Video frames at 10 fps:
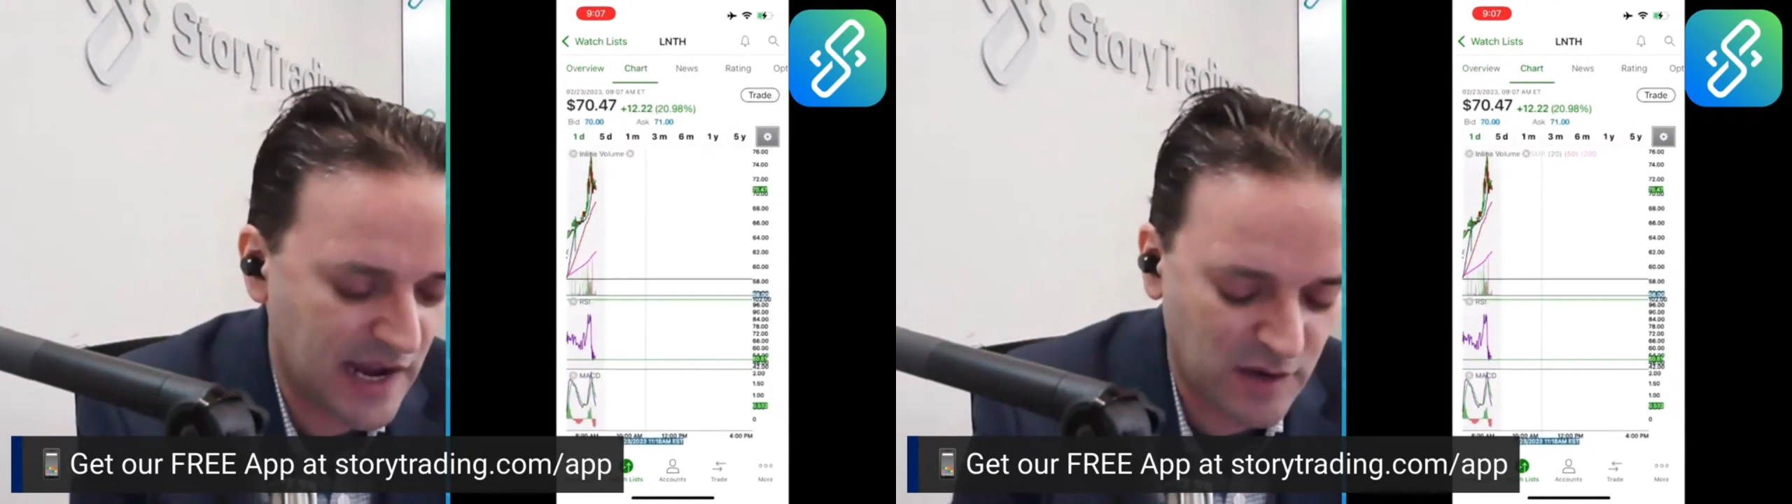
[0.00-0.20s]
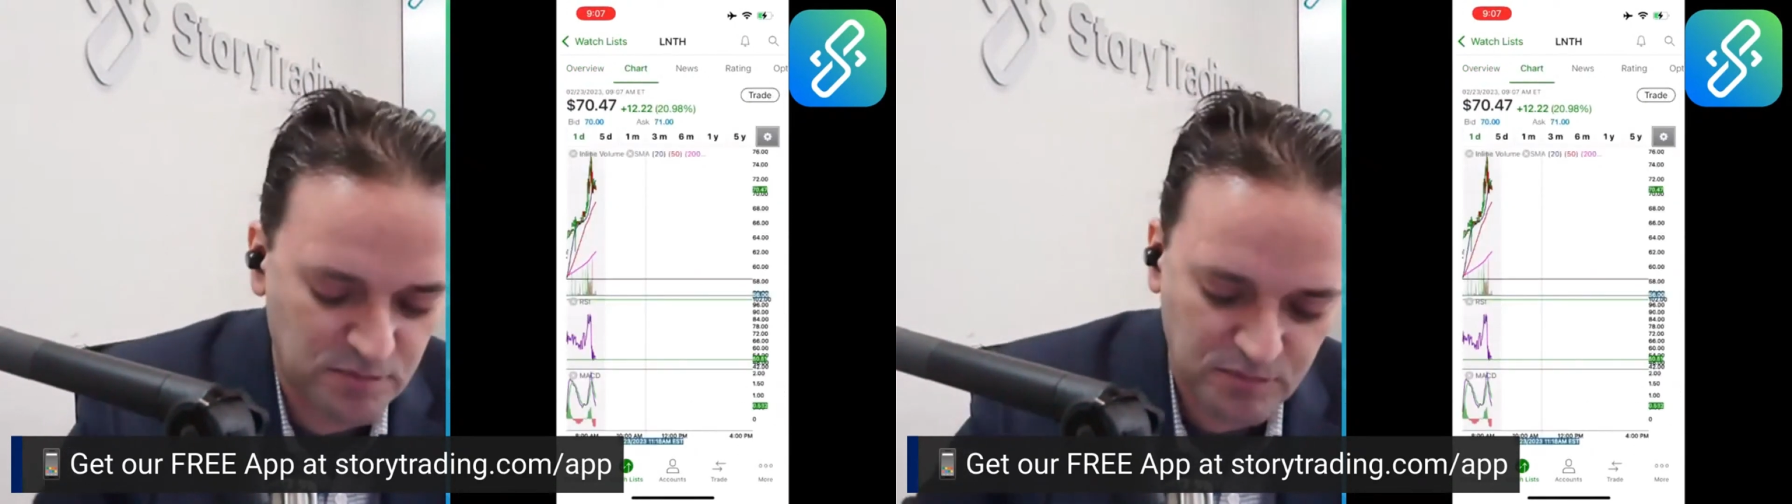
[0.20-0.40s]

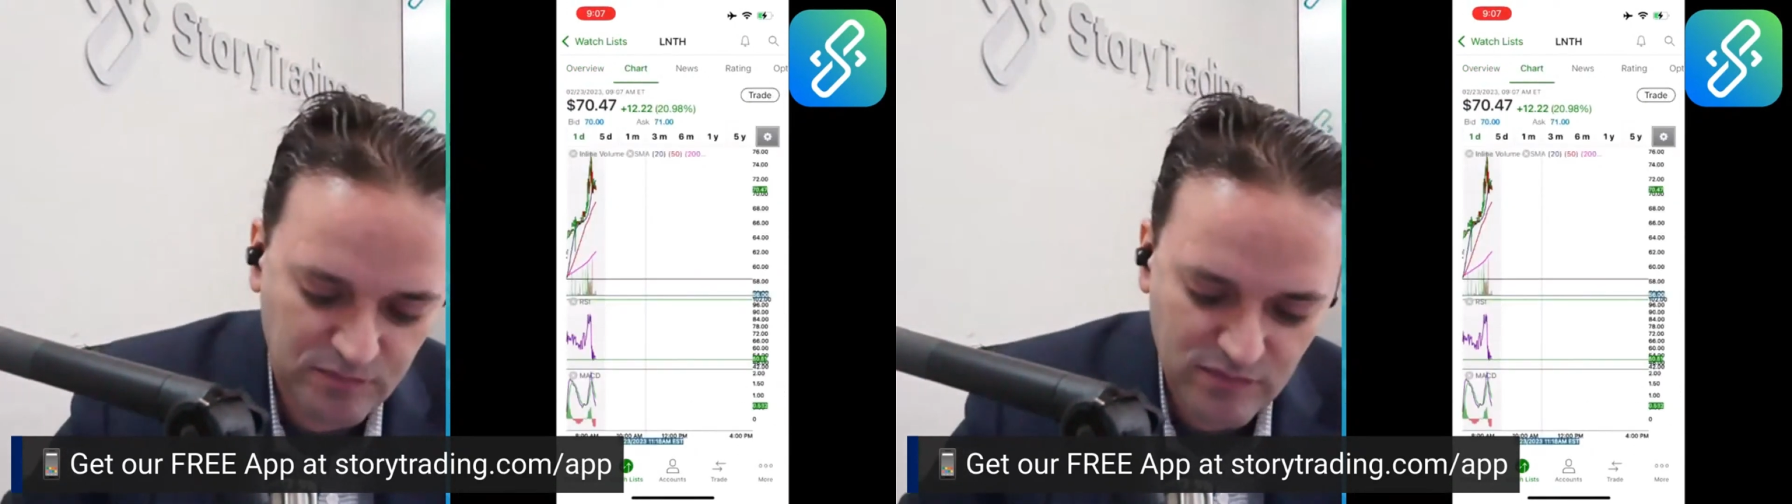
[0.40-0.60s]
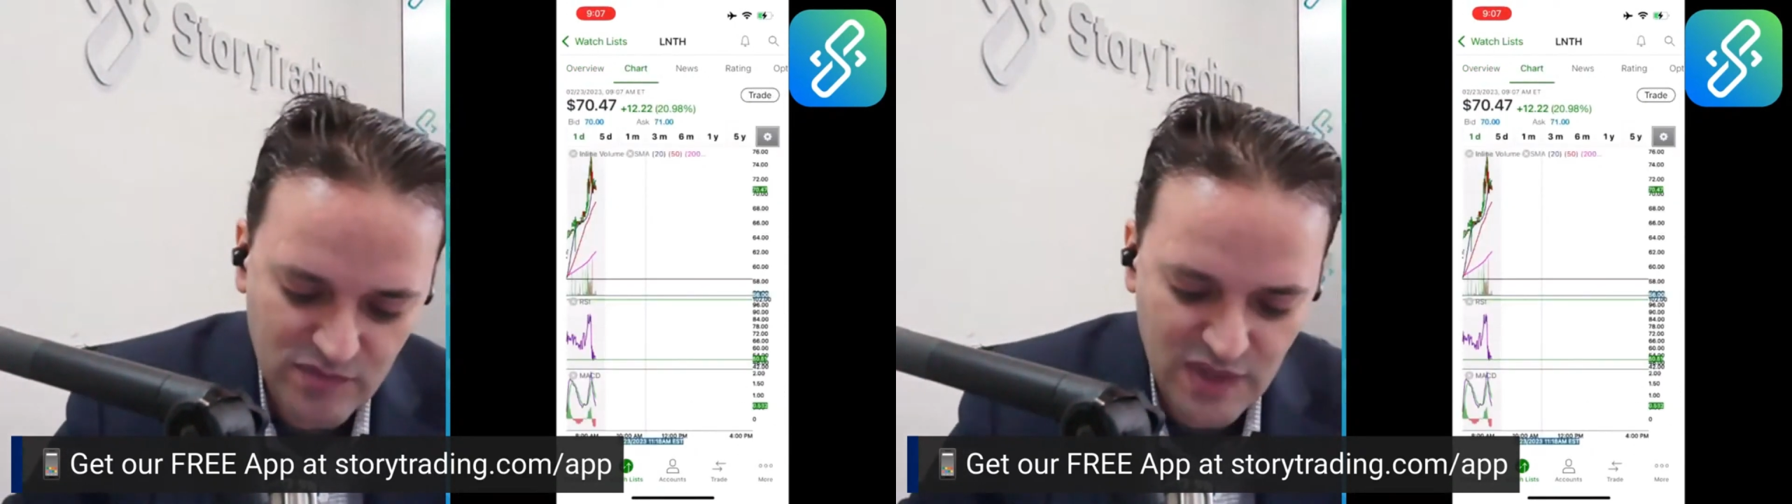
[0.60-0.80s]
Now,
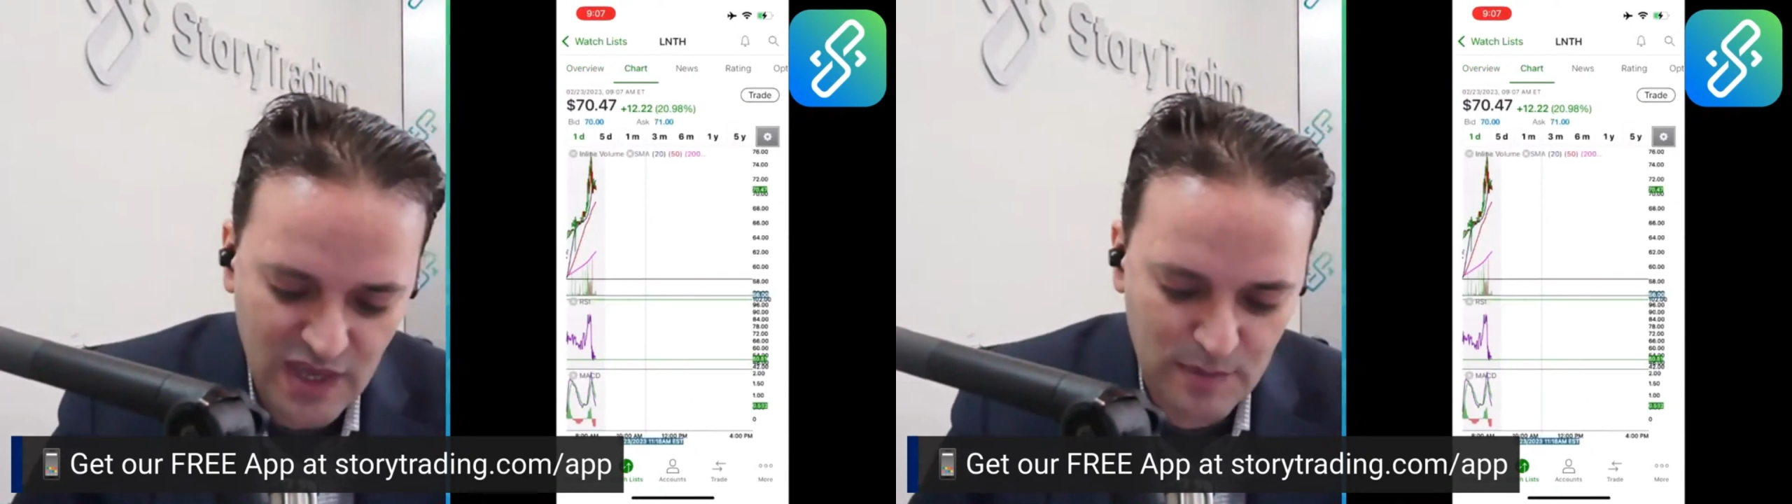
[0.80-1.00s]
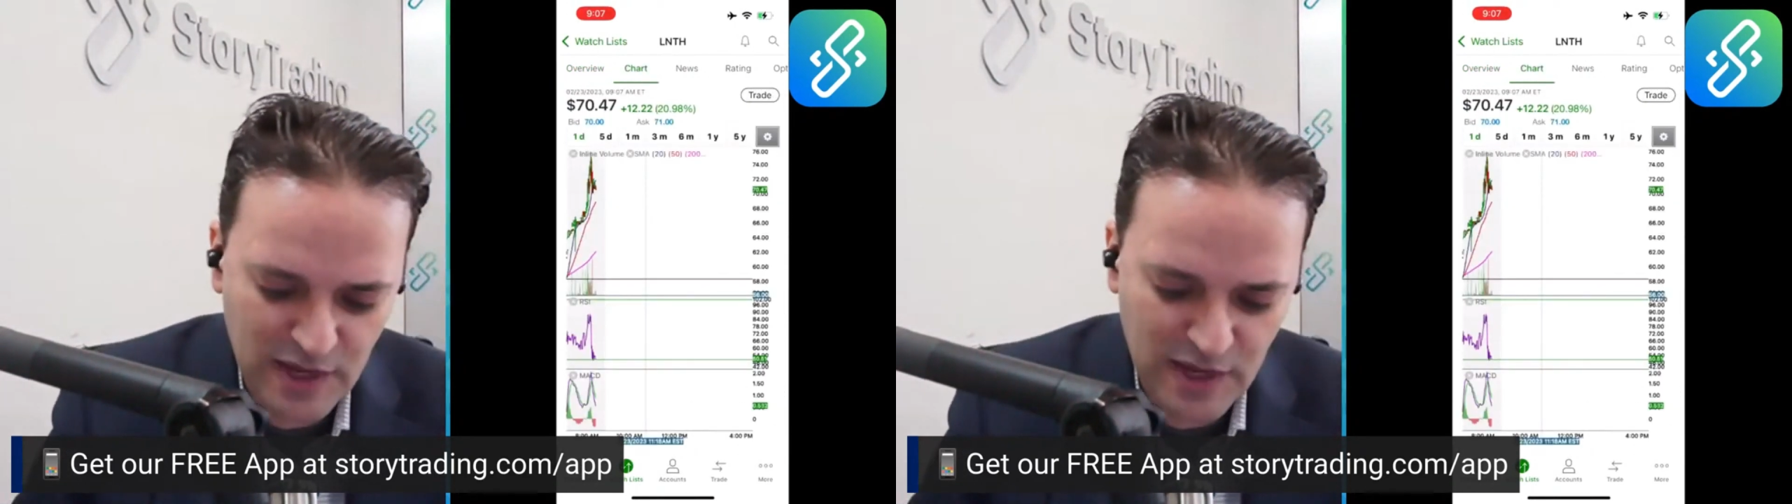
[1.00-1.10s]
I